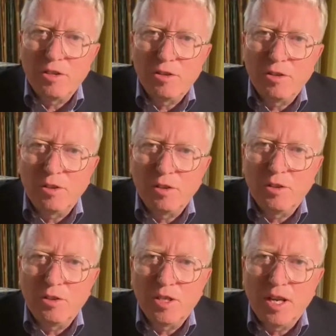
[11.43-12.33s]
has certainly
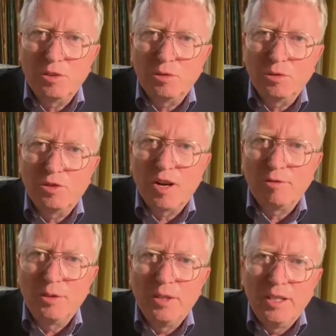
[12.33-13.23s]
curtailed all
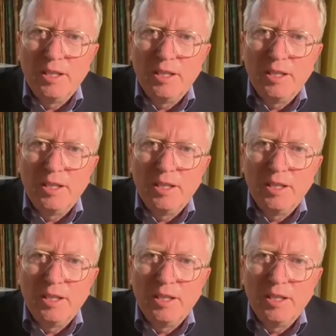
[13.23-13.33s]
travel,